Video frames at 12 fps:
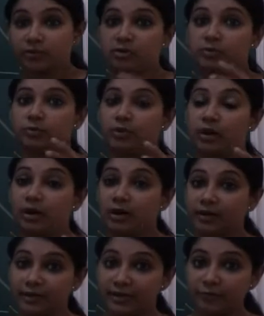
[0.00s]
you
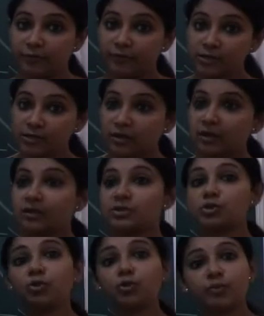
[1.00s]
are an infant,
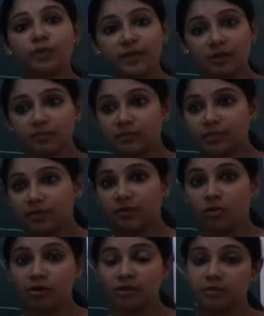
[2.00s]
to you become an
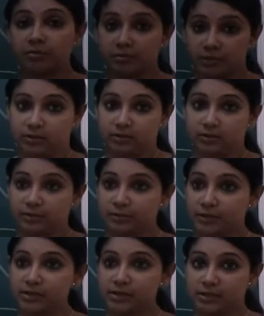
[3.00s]
older
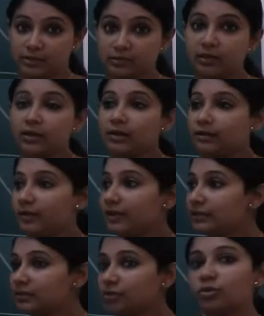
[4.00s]
person,
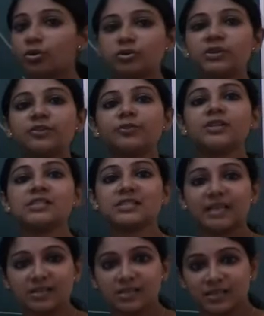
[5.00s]
right? And you go through different
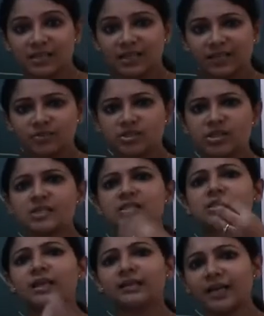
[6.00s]
stages in life.
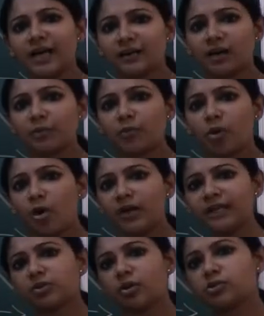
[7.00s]
Just like that, a
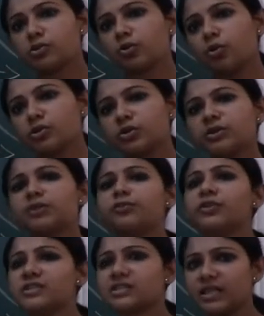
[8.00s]
product also goes through
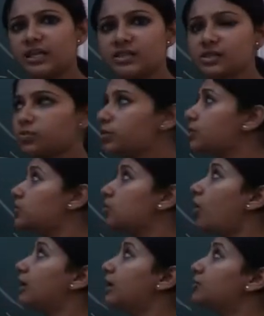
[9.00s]
different stages, which is
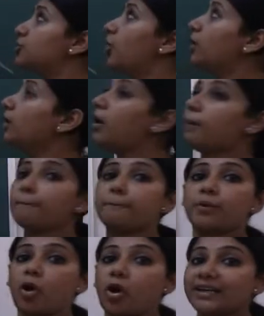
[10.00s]
called as your
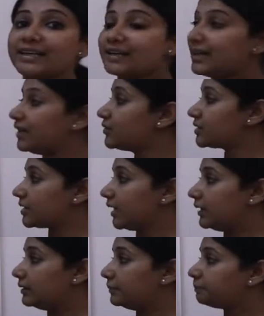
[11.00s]
product life
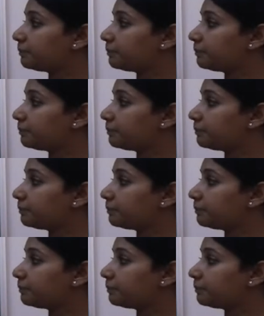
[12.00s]
cycle.